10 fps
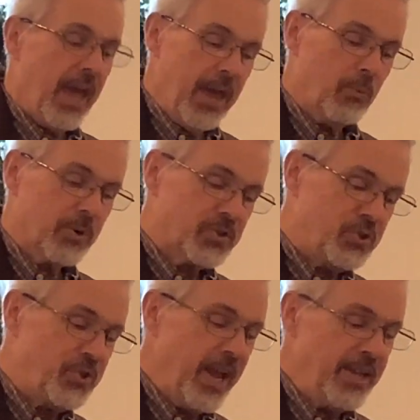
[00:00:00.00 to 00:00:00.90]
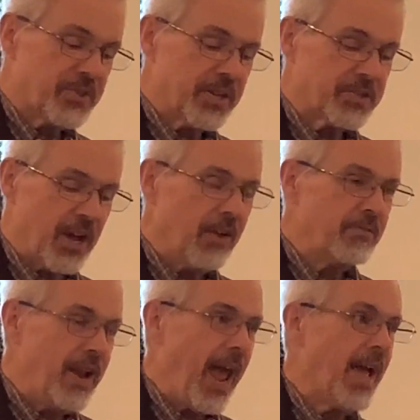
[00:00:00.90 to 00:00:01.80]
It was Jesus
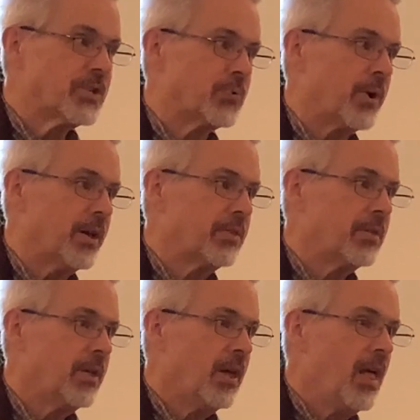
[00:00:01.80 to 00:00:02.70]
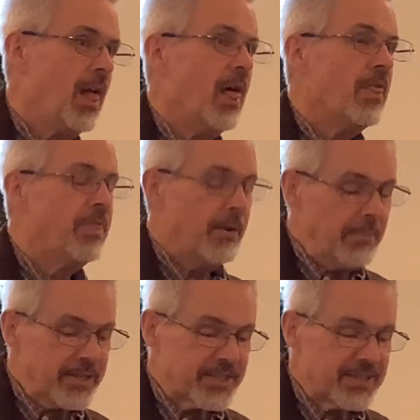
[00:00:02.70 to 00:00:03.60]
of Nazareth, the
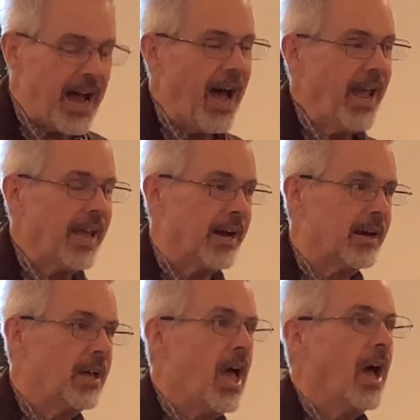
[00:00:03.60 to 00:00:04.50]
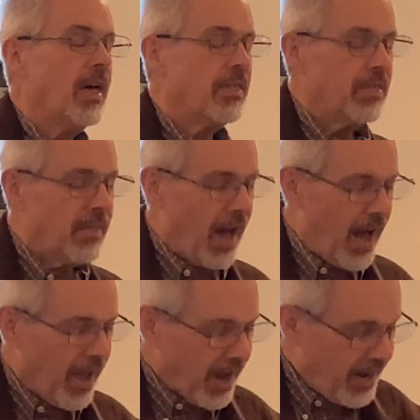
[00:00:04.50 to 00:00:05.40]
Messiah,
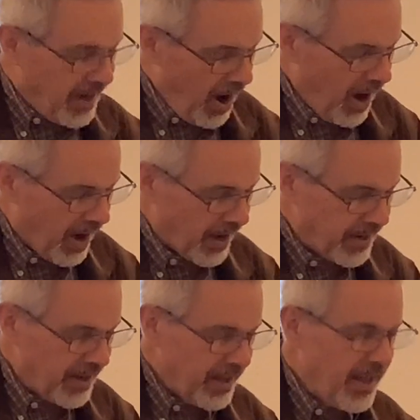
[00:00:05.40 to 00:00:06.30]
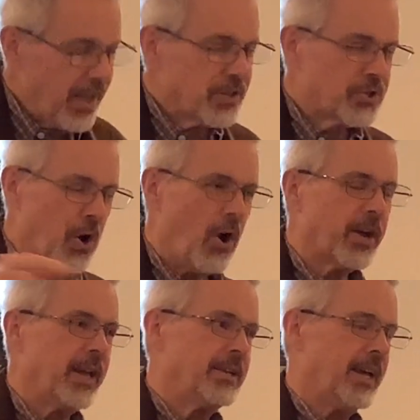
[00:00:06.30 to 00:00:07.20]
God
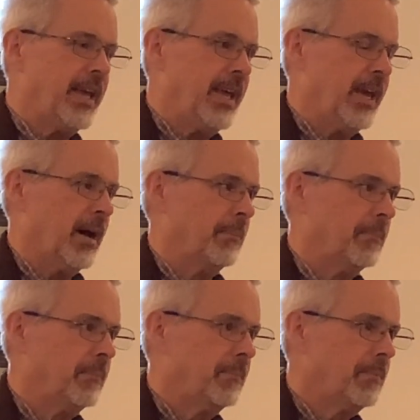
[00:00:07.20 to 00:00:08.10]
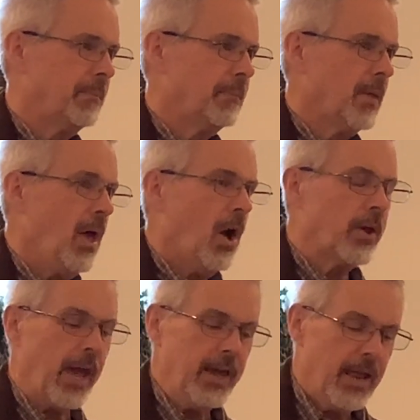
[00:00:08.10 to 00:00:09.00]
talking to him.
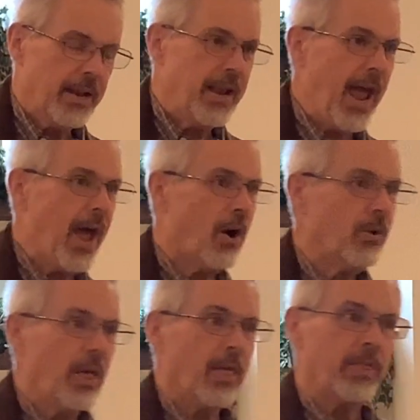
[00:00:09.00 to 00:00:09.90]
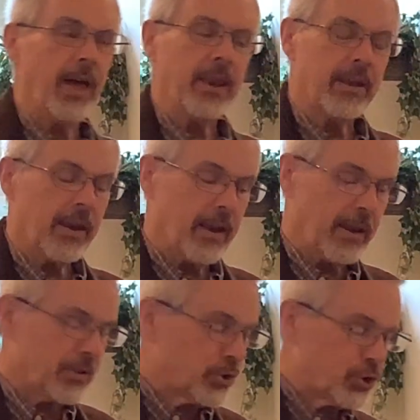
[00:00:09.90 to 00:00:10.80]
Okay, now, they,
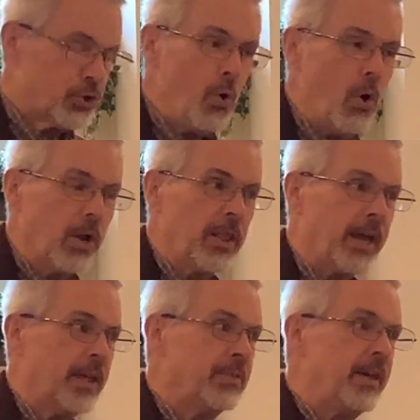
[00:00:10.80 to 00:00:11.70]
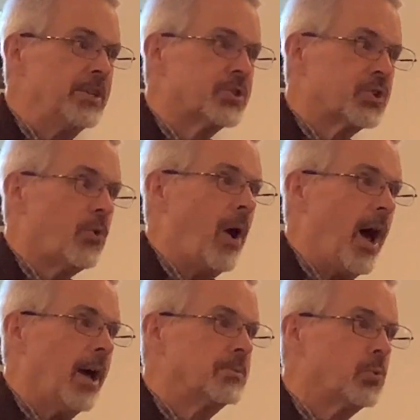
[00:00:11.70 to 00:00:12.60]
surely these
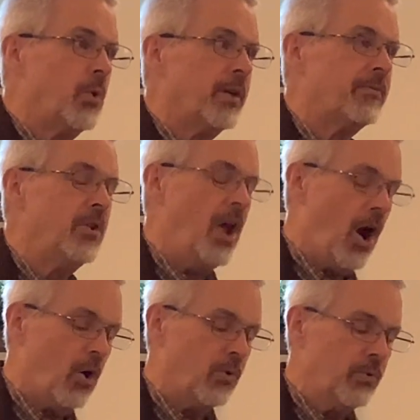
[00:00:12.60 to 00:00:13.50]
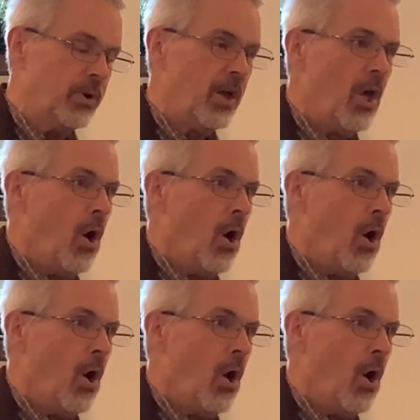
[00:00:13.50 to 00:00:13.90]
scribes would have known